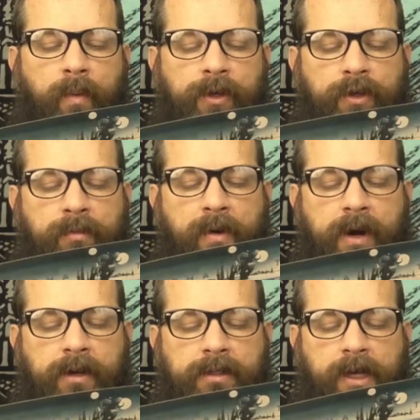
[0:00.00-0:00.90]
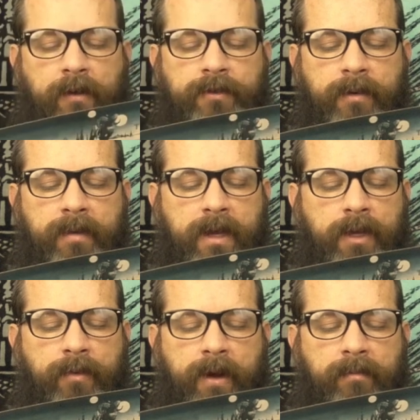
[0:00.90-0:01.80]
We do pride ourselves on
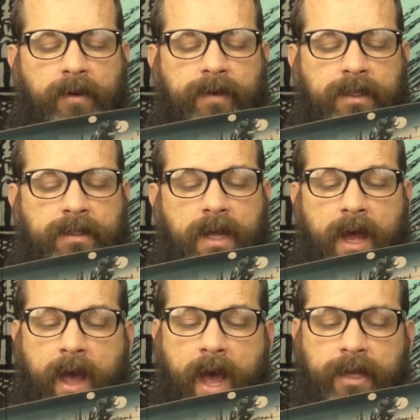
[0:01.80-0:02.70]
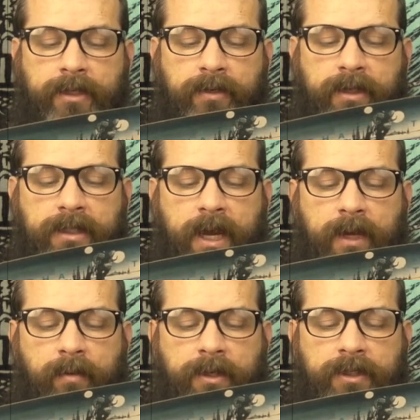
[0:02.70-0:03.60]
making great movies. As soon as
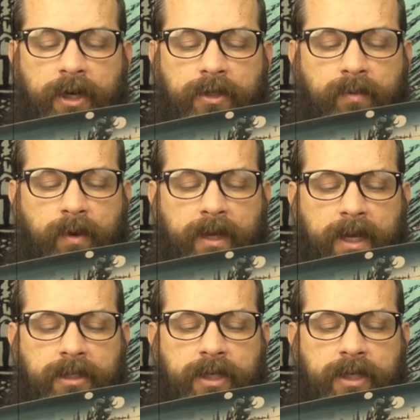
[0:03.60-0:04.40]
anyone starts work in